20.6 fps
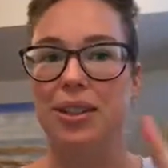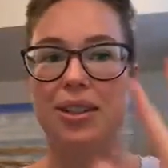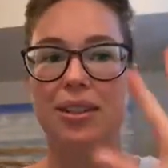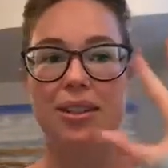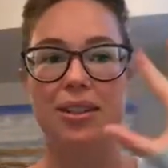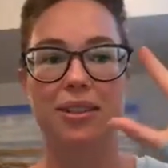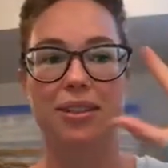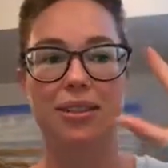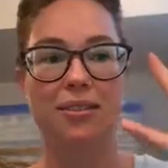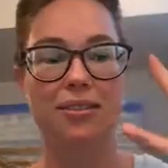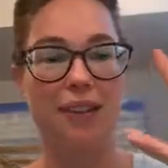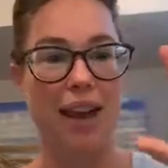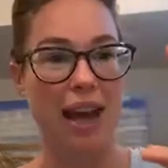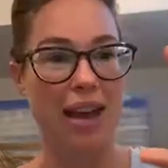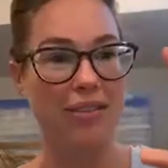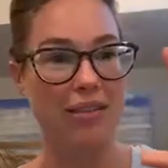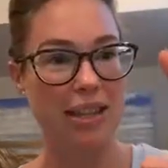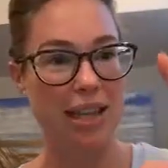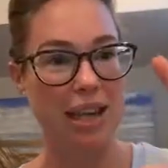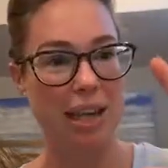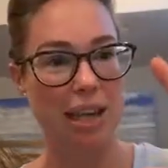
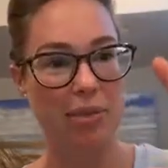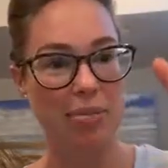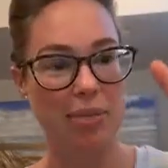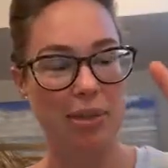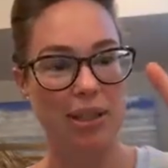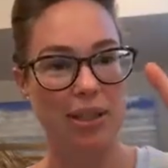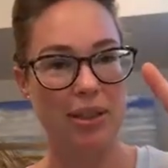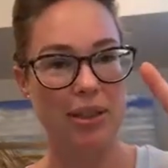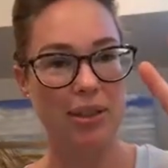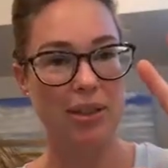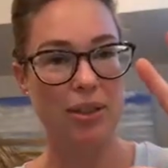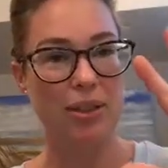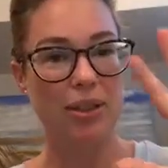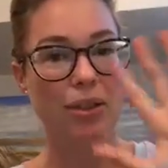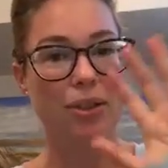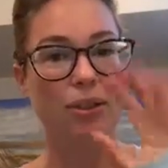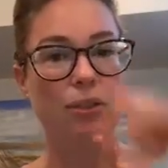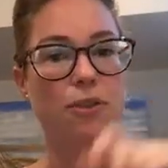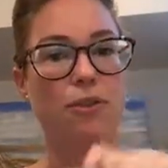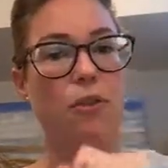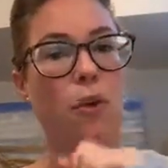5 tips
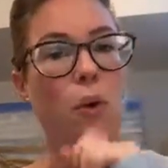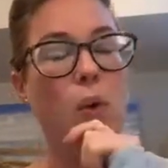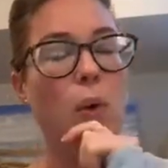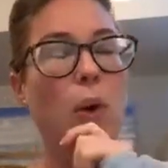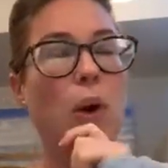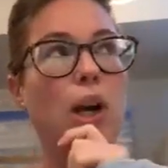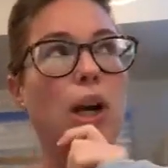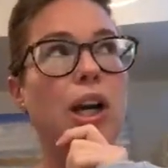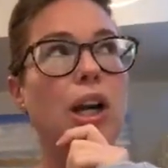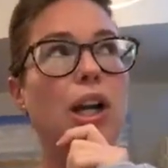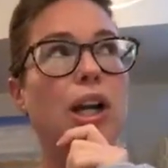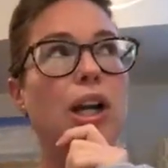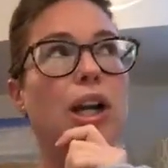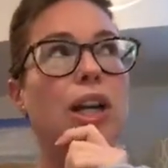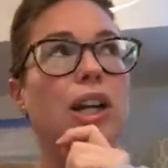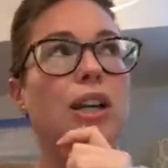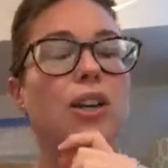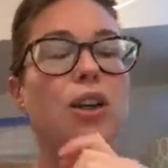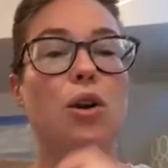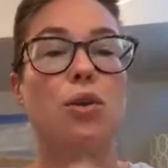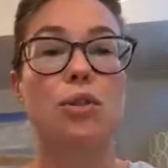
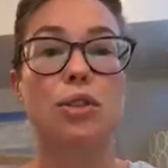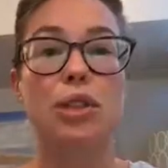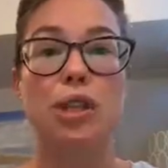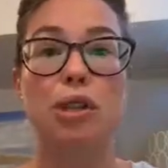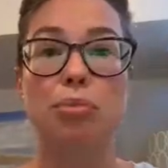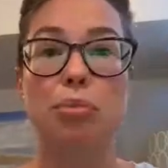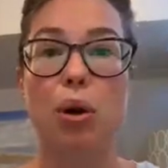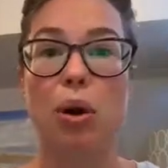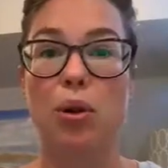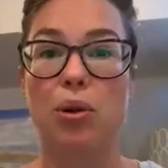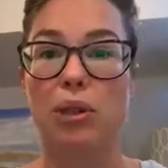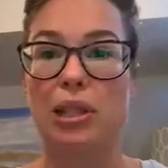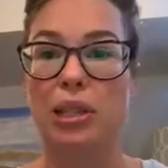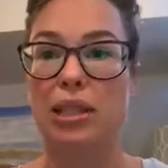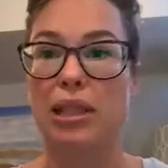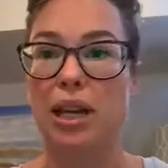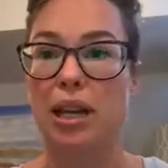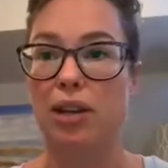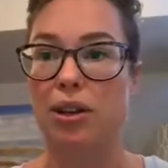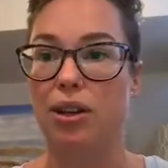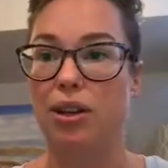for coaching
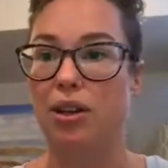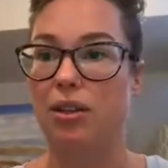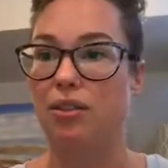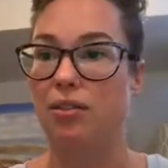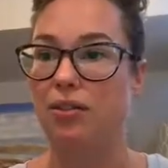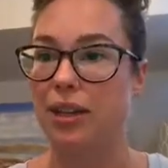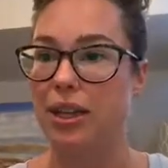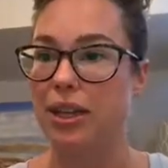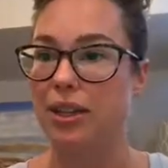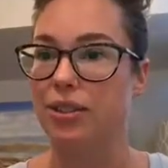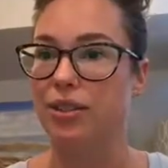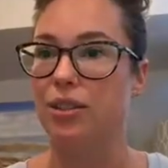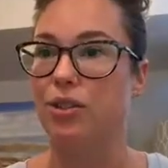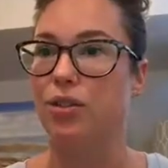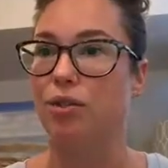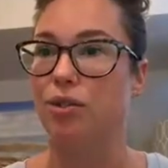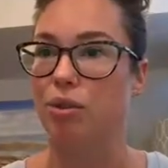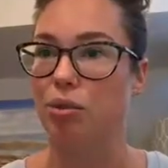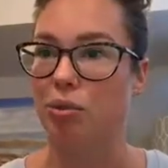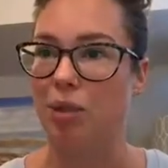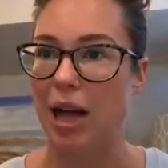postnatal fitness
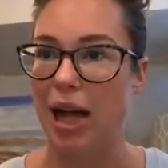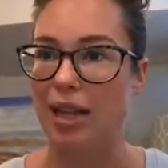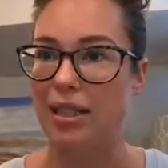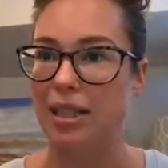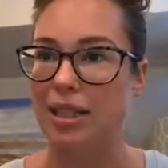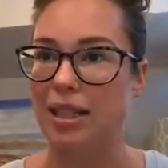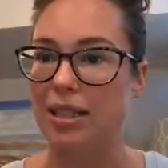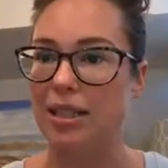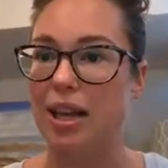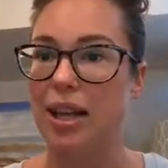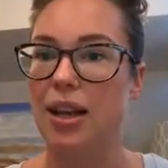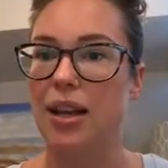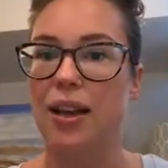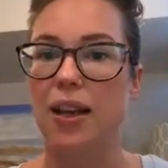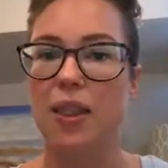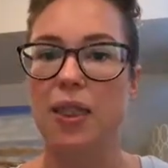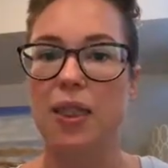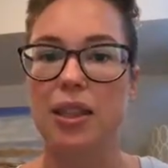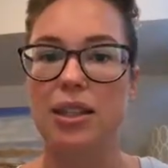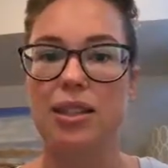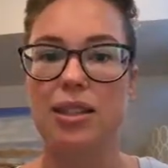group classes.
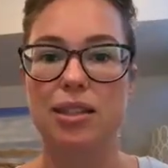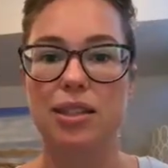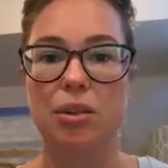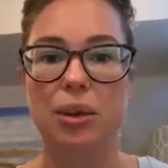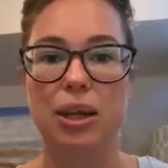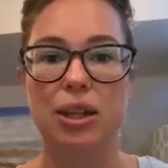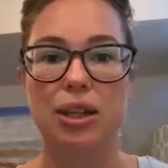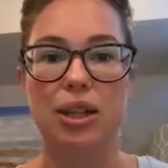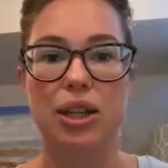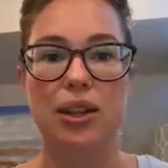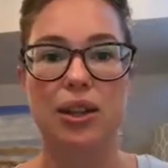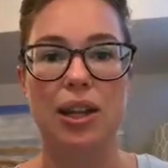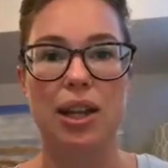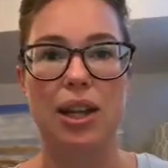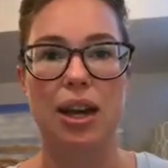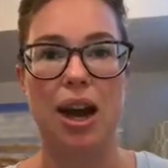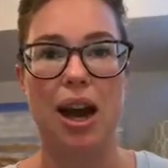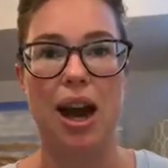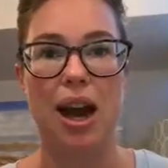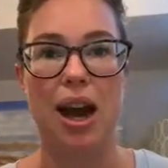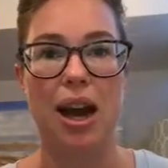This is a question
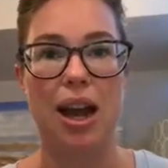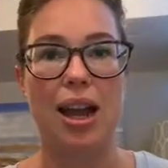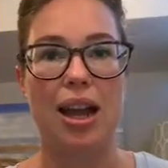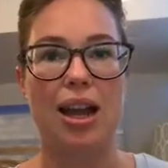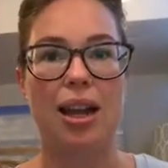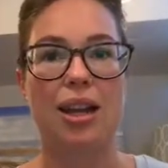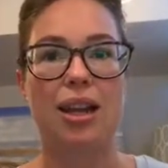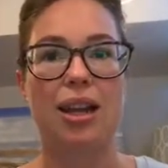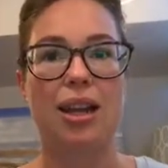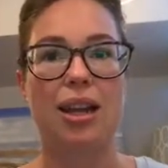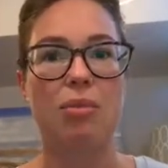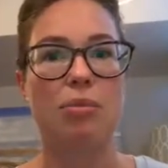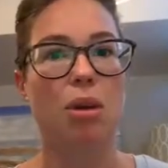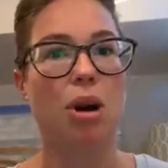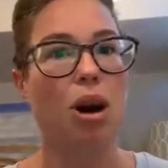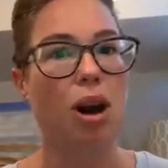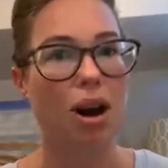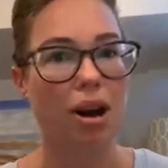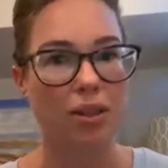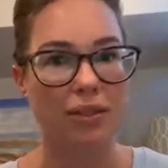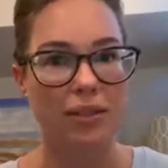that I am
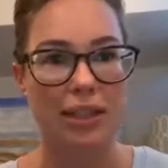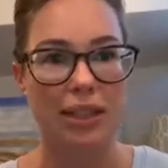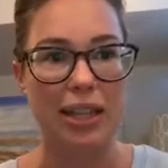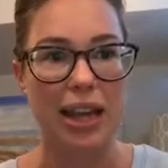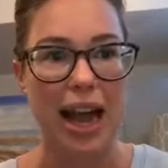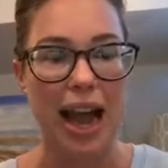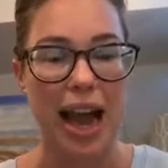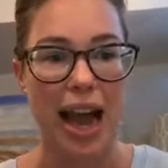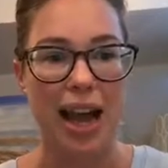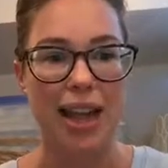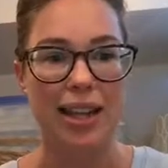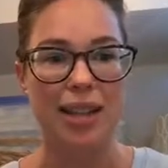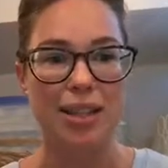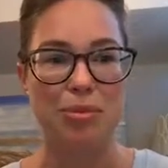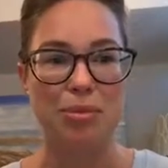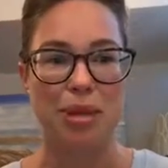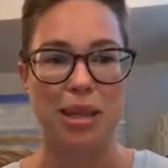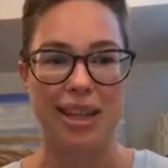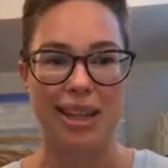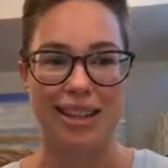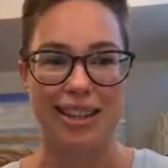often asked
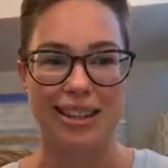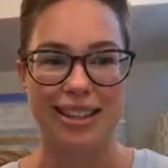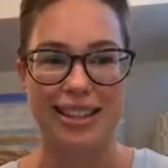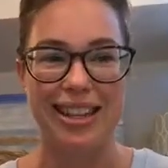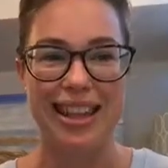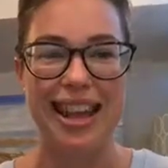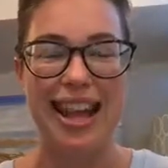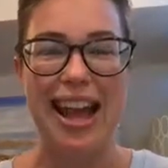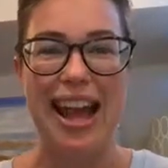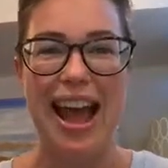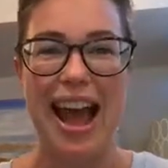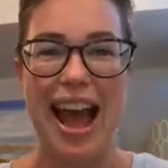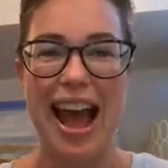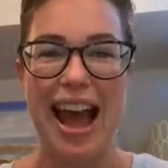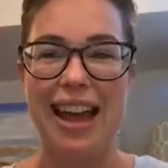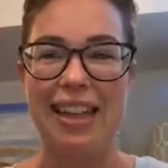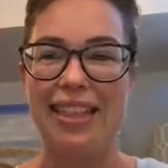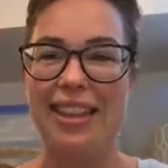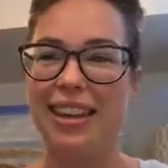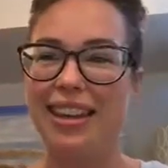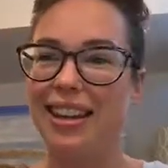because I
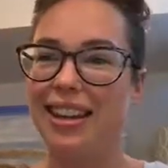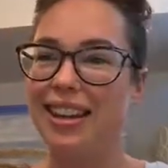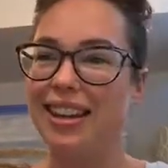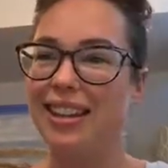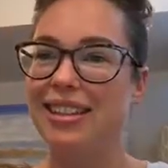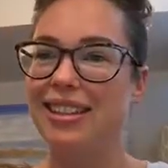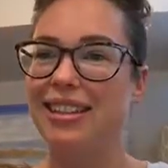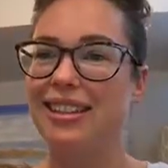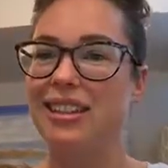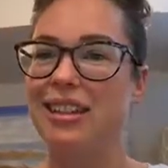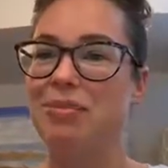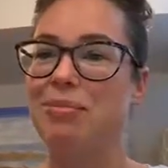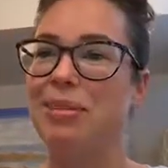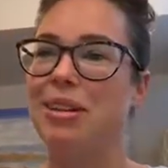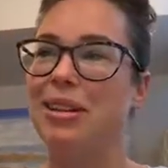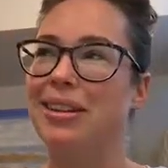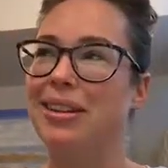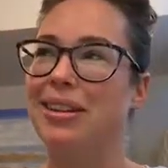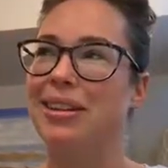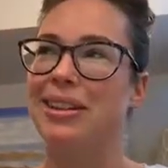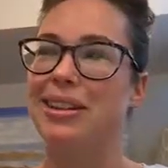think it can seem a
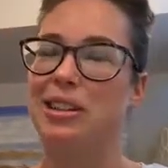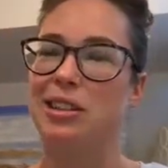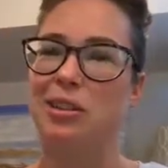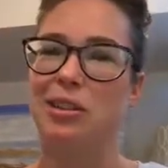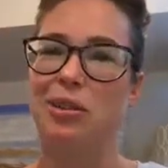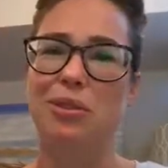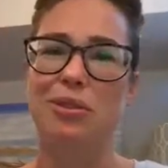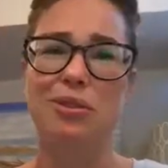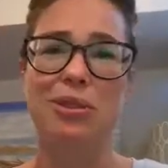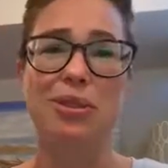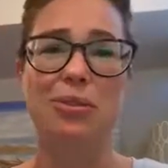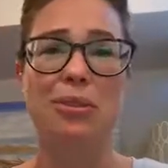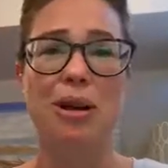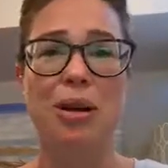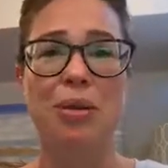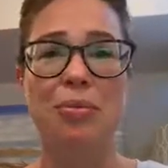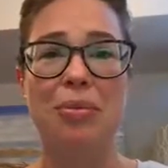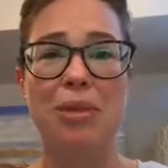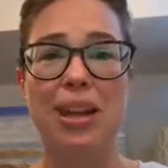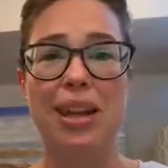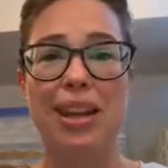little
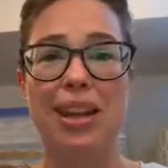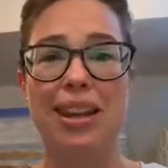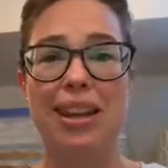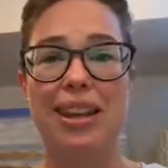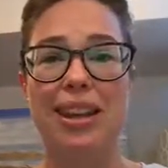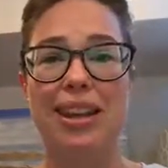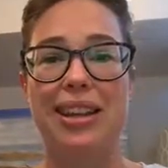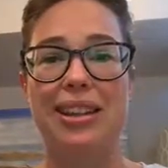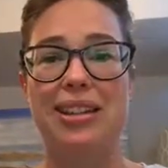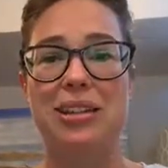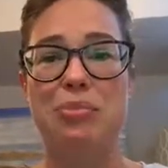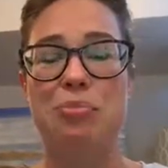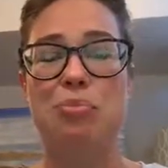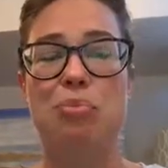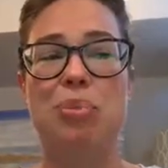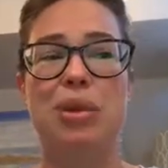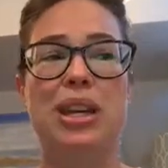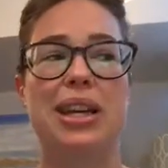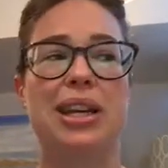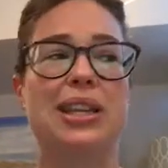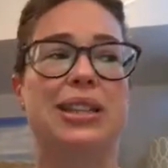overwhelming and a
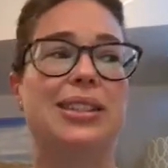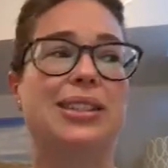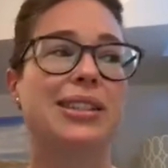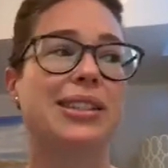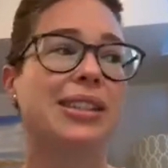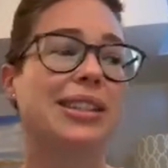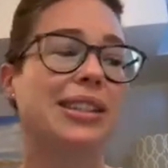bit